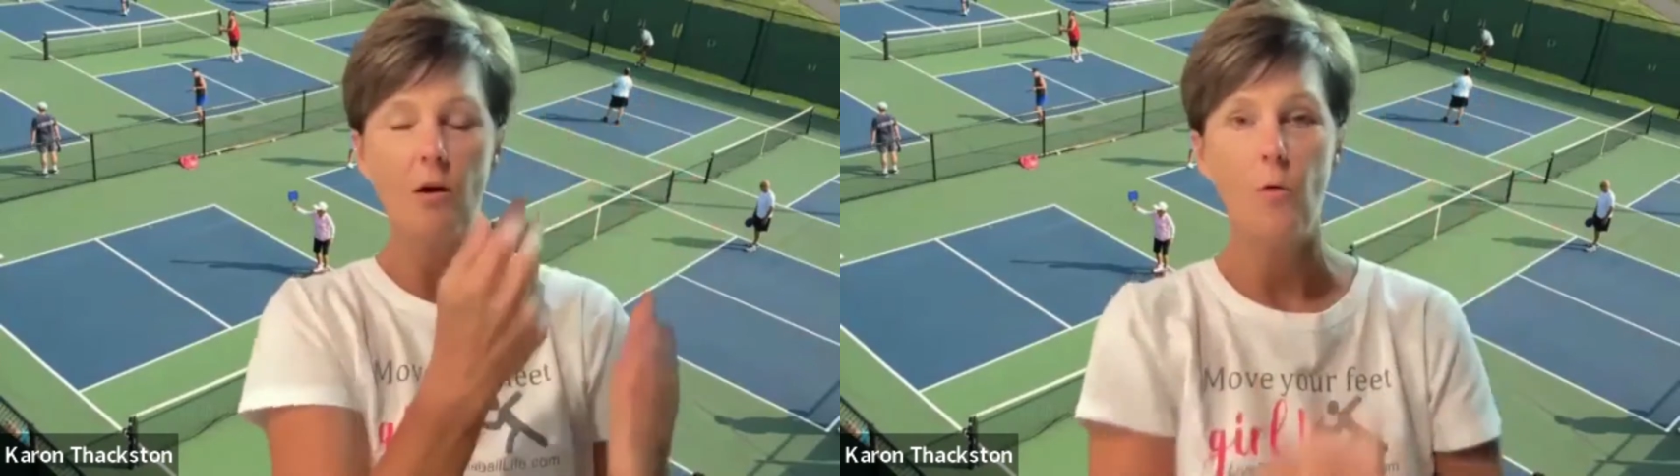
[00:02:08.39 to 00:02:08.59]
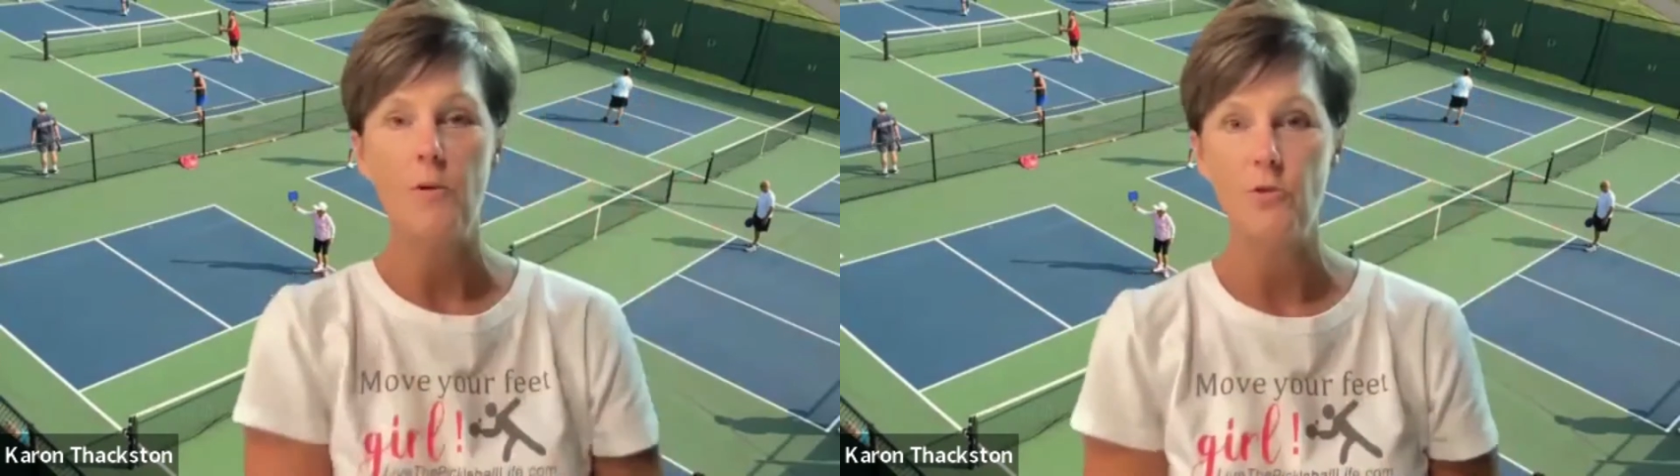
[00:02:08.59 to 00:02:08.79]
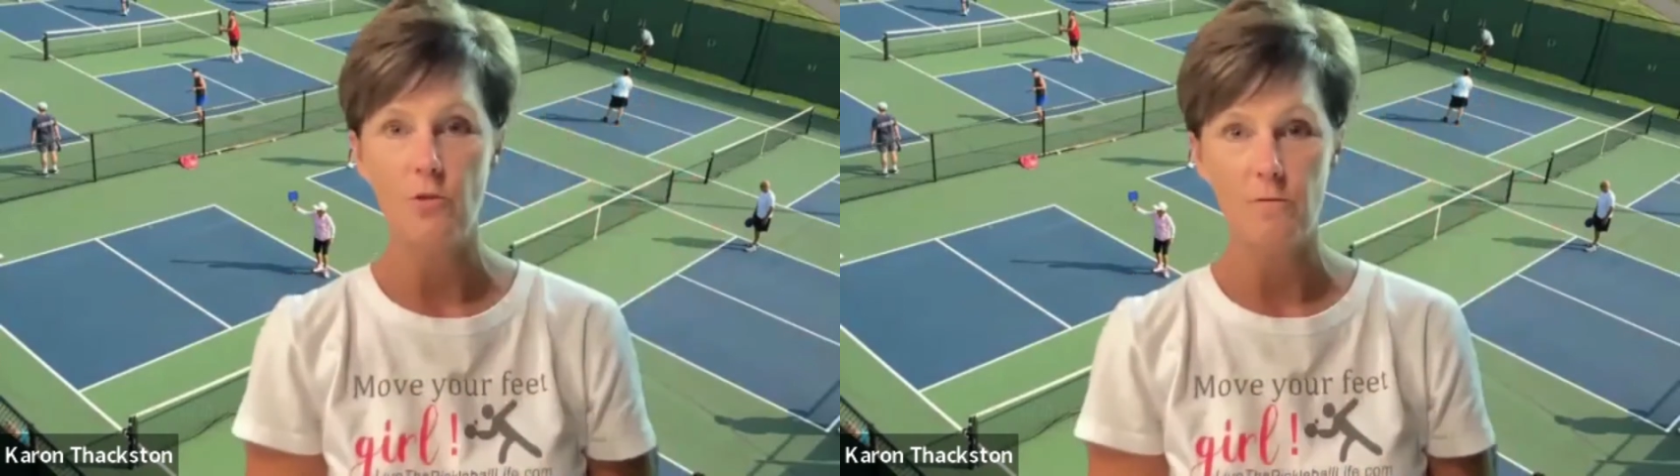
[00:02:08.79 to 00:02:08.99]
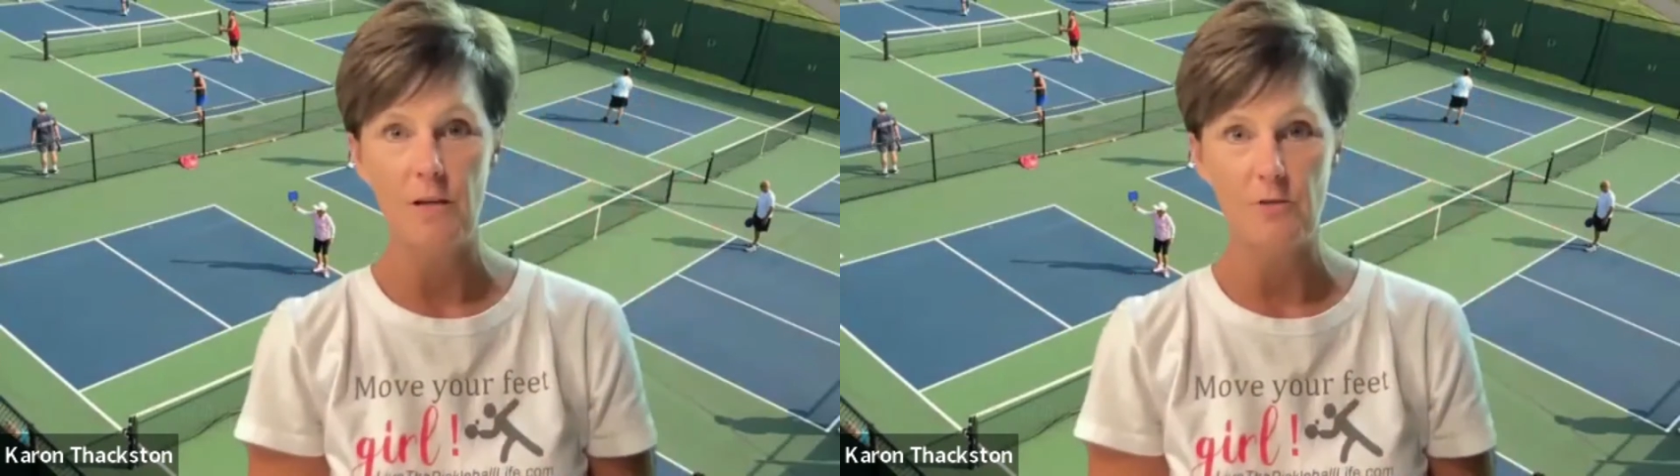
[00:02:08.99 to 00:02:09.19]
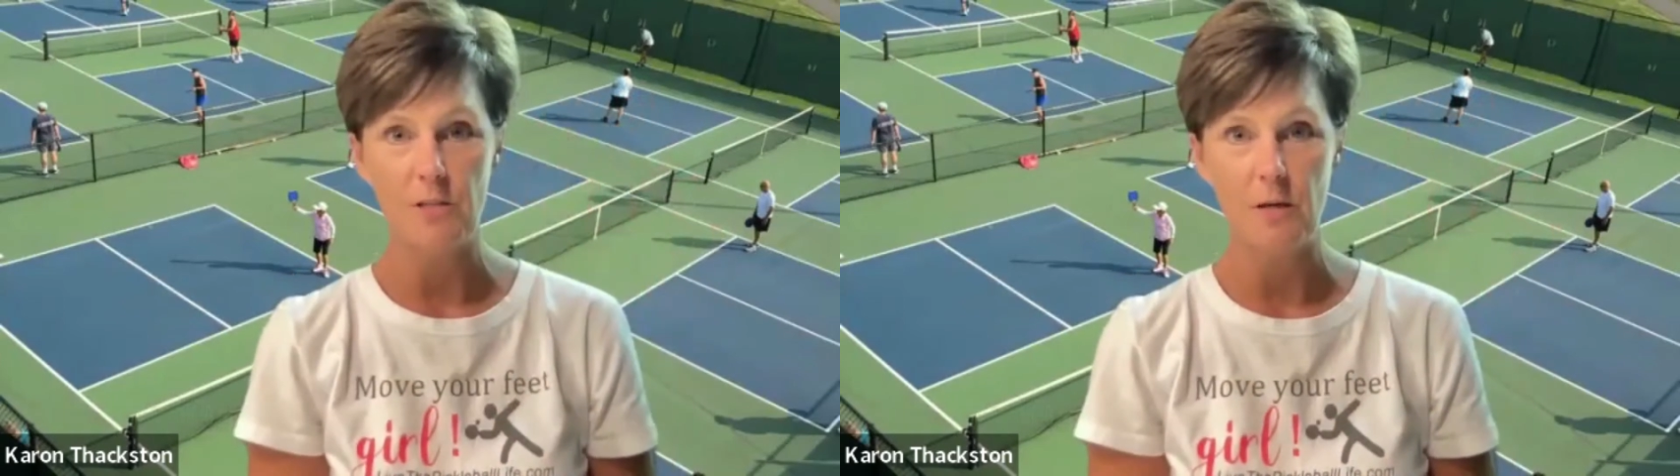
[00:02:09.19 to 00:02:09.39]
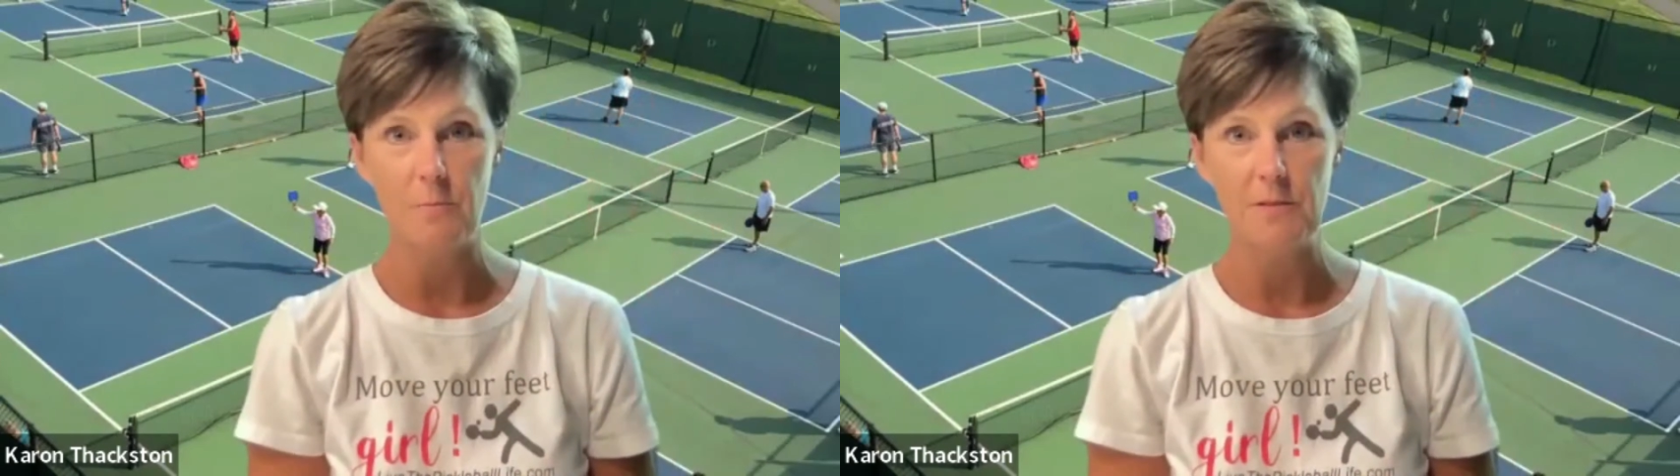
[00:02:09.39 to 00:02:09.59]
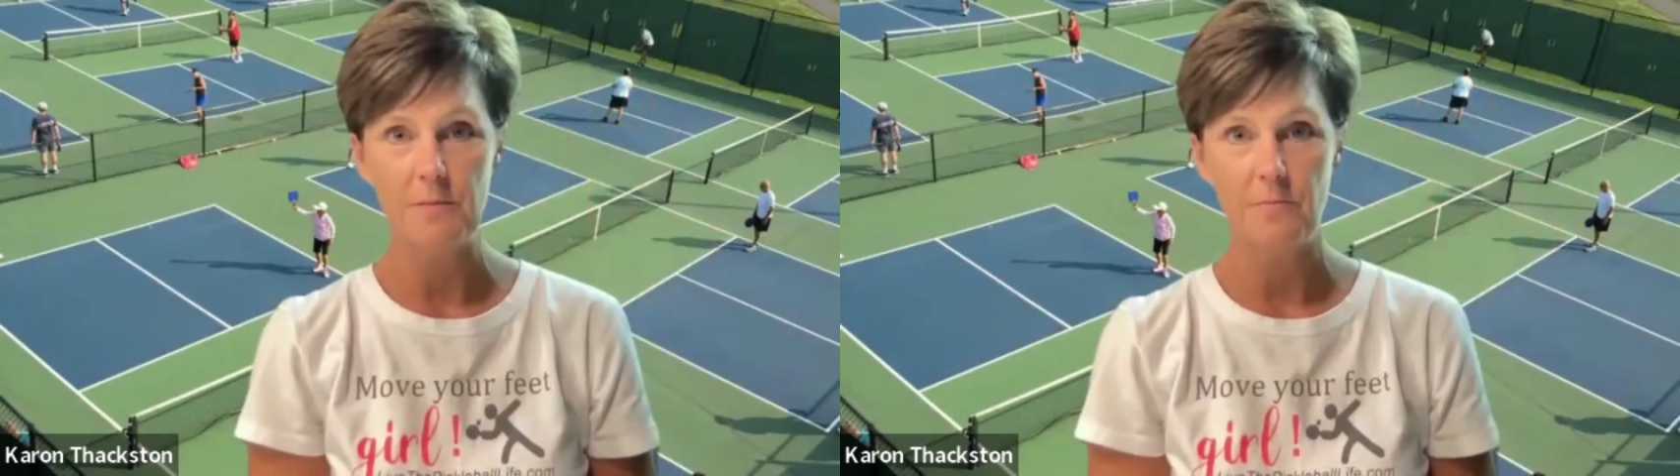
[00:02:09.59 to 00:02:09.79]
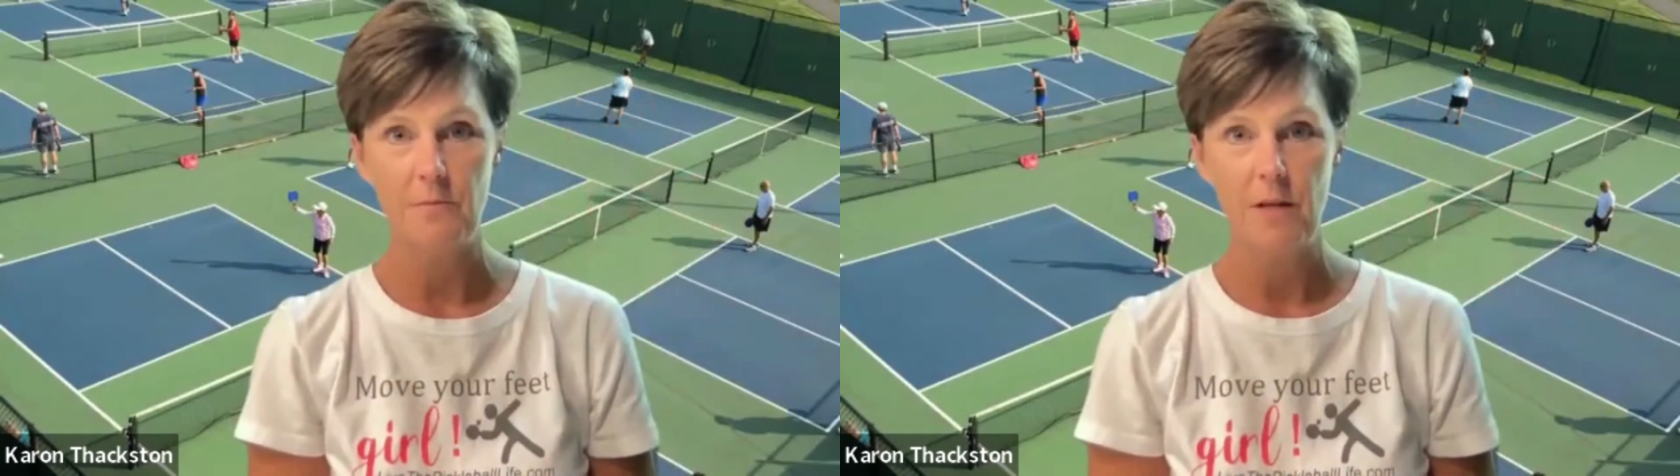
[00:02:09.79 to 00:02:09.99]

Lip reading: all the way to your fingertips.